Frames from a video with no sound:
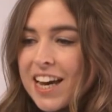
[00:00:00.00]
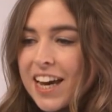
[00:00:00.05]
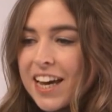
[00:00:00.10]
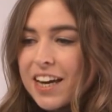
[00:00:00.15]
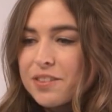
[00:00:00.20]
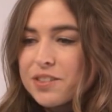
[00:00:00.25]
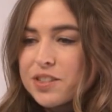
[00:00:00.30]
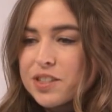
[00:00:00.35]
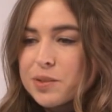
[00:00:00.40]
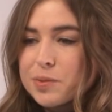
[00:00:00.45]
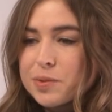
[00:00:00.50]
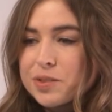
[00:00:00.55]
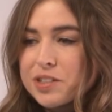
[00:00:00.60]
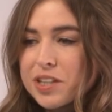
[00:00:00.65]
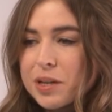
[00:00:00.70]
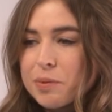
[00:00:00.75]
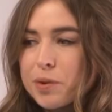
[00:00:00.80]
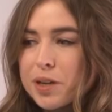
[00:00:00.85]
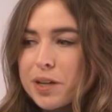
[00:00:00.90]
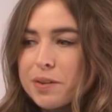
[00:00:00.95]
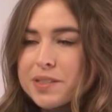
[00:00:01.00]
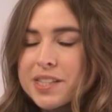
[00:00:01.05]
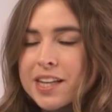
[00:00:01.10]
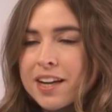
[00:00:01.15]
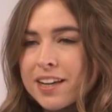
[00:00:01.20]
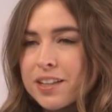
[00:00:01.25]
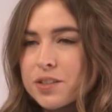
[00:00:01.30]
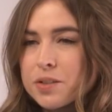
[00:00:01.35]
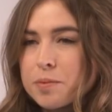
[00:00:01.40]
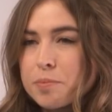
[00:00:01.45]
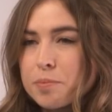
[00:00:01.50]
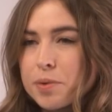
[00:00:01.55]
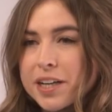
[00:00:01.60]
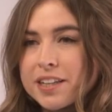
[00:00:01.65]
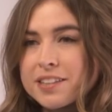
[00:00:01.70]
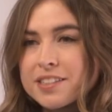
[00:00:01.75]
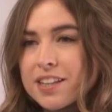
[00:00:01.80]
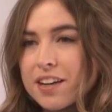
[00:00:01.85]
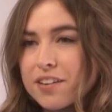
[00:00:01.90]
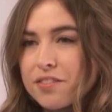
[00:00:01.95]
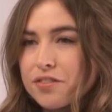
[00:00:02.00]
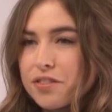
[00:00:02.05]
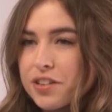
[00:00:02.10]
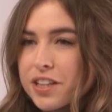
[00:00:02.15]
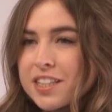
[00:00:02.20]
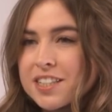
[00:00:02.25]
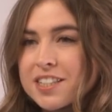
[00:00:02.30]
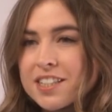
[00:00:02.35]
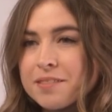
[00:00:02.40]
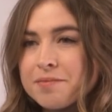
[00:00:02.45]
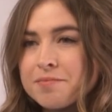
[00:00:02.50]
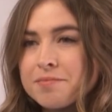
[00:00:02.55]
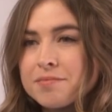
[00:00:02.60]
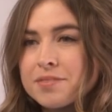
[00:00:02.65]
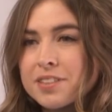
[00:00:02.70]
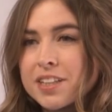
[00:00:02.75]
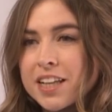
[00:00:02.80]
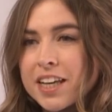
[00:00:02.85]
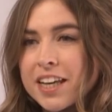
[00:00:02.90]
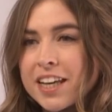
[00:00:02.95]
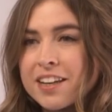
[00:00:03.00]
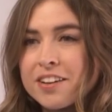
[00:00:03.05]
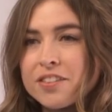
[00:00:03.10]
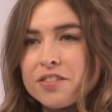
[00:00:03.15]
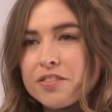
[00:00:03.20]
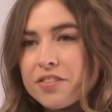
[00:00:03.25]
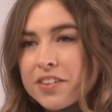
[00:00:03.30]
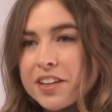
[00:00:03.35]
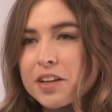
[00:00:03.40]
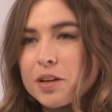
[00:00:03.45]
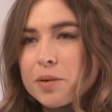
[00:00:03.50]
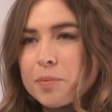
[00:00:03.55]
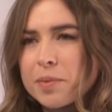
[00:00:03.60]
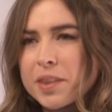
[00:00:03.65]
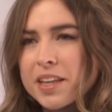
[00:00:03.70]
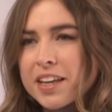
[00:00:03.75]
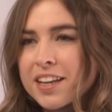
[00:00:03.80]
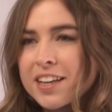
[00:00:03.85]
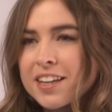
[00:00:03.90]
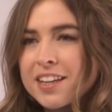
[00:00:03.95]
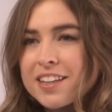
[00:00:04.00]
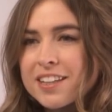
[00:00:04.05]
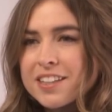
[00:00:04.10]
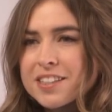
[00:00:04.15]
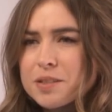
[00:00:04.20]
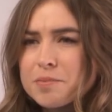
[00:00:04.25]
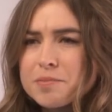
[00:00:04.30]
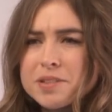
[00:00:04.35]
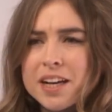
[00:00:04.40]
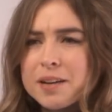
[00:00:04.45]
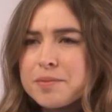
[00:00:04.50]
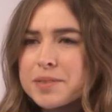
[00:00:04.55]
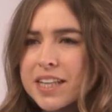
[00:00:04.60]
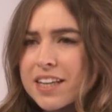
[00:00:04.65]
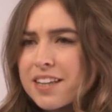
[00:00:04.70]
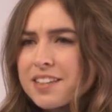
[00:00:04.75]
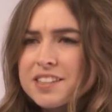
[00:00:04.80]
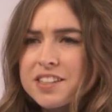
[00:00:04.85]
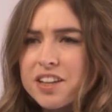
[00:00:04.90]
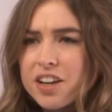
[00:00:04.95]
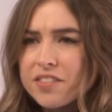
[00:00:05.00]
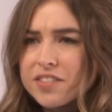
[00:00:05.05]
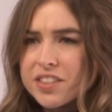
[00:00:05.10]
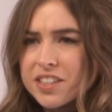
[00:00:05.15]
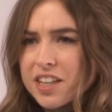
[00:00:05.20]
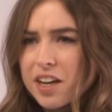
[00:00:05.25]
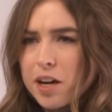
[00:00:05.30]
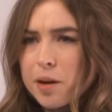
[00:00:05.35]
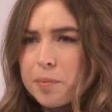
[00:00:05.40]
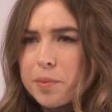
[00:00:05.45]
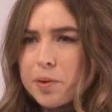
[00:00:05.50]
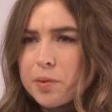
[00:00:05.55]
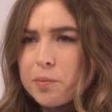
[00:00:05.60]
And I was just wondering what it was like to embrace that freedom in film that sometimes it is covered up,